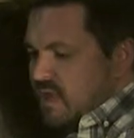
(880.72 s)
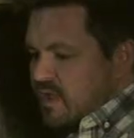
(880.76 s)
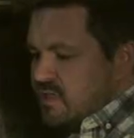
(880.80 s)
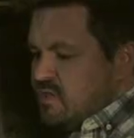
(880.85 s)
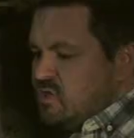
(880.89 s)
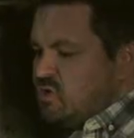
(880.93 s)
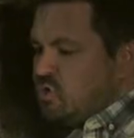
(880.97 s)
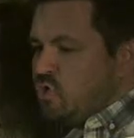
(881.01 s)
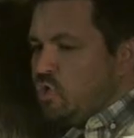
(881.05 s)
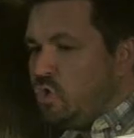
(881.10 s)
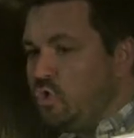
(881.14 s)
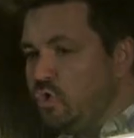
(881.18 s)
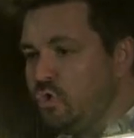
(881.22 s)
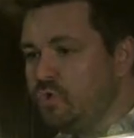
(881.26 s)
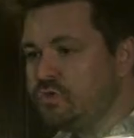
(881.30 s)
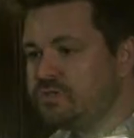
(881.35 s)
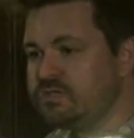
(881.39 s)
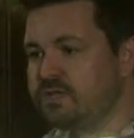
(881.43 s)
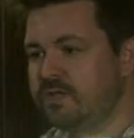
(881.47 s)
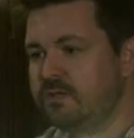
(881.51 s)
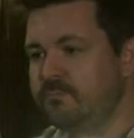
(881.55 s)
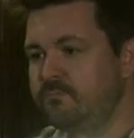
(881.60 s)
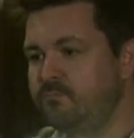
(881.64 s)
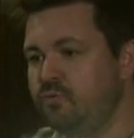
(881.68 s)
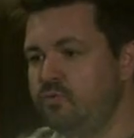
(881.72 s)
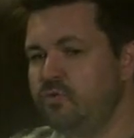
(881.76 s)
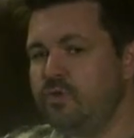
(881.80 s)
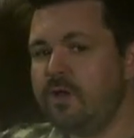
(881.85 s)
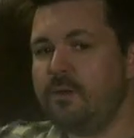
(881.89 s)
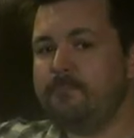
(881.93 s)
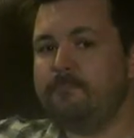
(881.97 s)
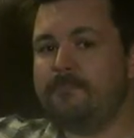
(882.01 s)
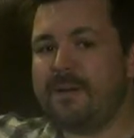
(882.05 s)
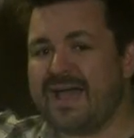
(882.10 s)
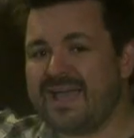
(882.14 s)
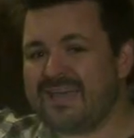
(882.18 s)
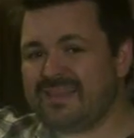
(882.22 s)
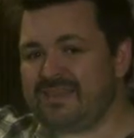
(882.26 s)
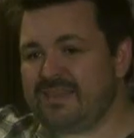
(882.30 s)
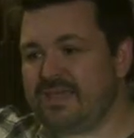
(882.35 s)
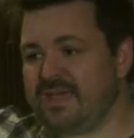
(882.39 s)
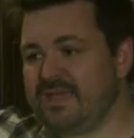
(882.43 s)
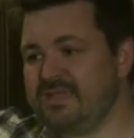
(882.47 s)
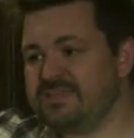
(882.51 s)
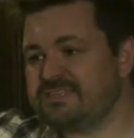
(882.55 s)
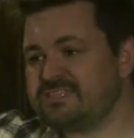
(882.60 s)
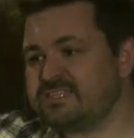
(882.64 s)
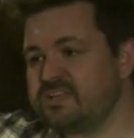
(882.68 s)
You could put a
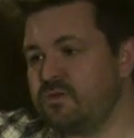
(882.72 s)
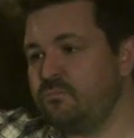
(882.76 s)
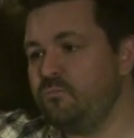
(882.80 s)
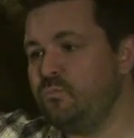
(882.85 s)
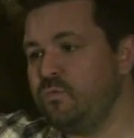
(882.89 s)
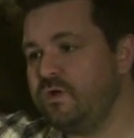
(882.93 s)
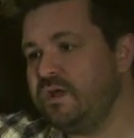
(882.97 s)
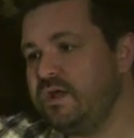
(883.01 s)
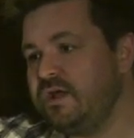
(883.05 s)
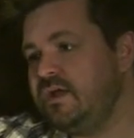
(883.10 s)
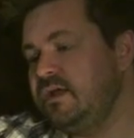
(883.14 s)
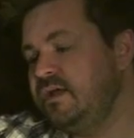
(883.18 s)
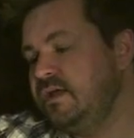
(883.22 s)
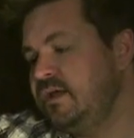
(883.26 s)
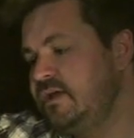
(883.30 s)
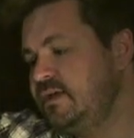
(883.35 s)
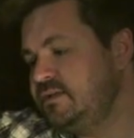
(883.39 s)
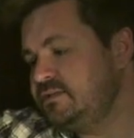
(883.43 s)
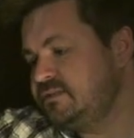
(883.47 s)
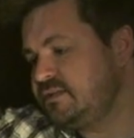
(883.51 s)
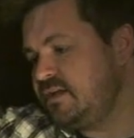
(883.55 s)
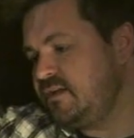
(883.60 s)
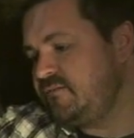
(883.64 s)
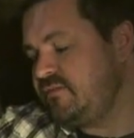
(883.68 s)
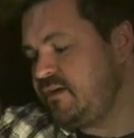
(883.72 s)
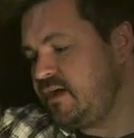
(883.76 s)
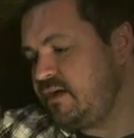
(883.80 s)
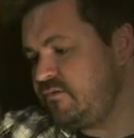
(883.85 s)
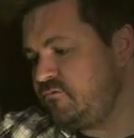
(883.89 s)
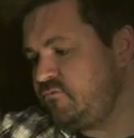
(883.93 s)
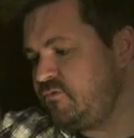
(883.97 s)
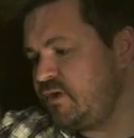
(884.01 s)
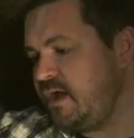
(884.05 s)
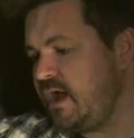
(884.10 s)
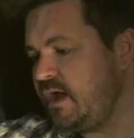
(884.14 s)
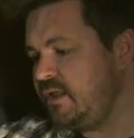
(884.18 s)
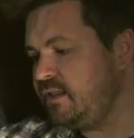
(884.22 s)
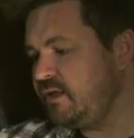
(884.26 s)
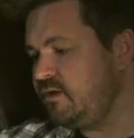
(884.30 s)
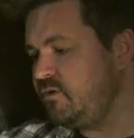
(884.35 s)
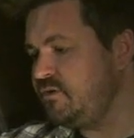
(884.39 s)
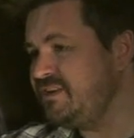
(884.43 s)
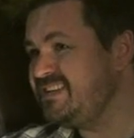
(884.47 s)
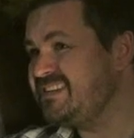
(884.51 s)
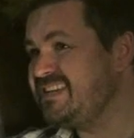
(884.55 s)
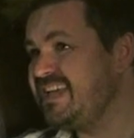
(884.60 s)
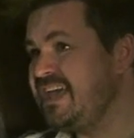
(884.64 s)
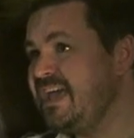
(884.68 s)
backlight somewhere to give a highlight
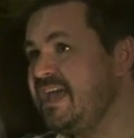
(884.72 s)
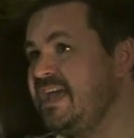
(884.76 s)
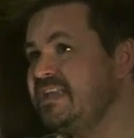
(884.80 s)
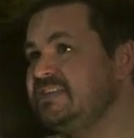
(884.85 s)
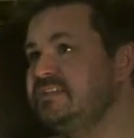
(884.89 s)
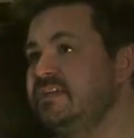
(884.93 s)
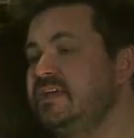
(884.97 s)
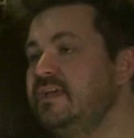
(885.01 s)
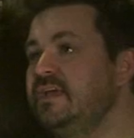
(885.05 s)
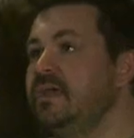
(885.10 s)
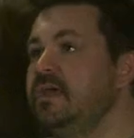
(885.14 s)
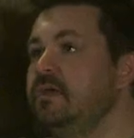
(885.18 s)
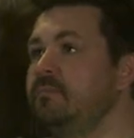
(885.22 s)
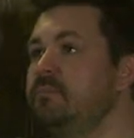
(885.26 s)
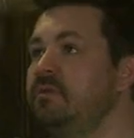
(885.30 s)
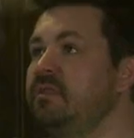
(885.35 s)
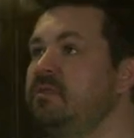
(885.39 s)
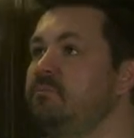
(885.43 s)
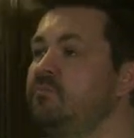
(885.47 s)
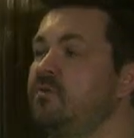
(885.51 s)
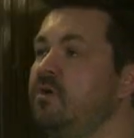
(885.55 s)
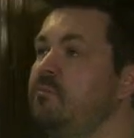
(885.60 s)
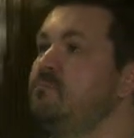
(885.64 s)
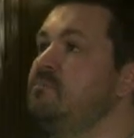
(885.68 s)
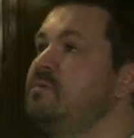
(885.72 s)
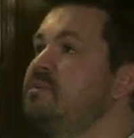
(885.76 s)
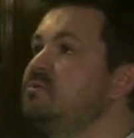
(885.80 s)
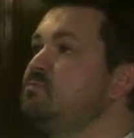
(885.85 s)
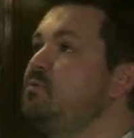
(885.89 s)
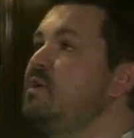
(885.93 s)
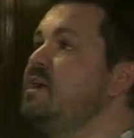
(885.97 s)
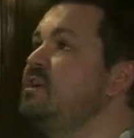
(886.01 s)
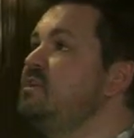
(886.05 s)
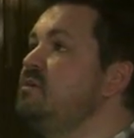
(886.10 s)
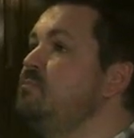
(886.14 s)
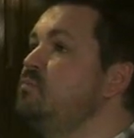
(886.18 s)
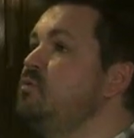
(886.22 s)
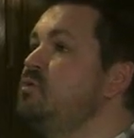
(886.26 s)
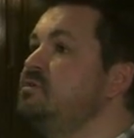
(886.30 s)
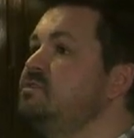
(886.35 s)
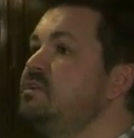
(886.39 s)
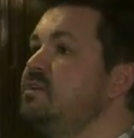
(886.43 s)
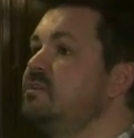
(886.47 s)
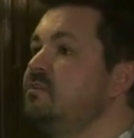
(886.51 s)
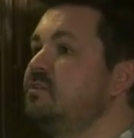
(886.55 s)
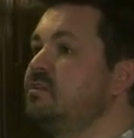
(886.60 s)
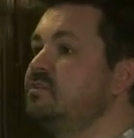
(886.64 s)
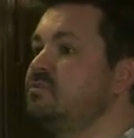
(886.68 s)
on his head, but the problem is, where do you put
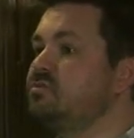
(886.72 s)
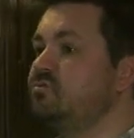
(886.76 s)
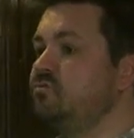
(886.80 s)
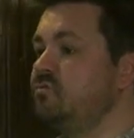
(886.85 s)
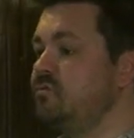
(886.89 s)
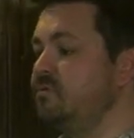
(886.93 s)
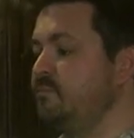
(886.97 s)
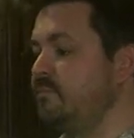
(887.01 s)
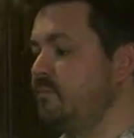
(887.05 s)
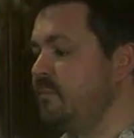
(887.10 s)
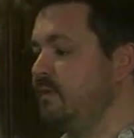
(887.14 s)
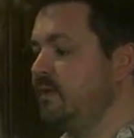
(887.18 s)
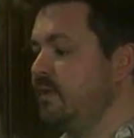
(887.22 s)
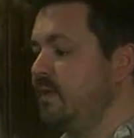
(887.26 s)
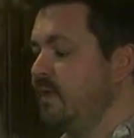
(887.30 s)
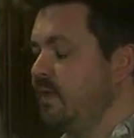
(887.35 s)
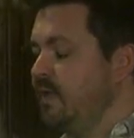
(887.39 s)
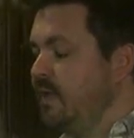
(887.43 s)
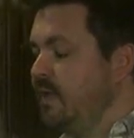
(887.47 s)
it in this room?